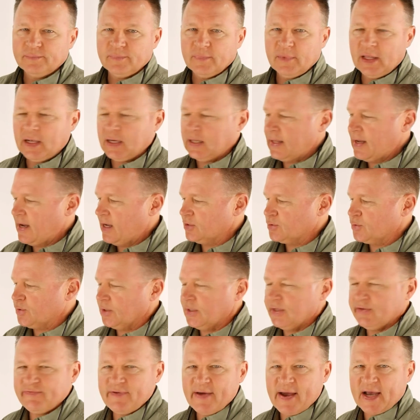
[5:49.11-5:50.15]
It allows
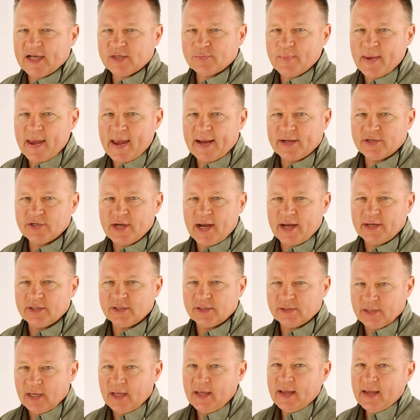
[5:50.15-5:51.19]
really fast mag changes,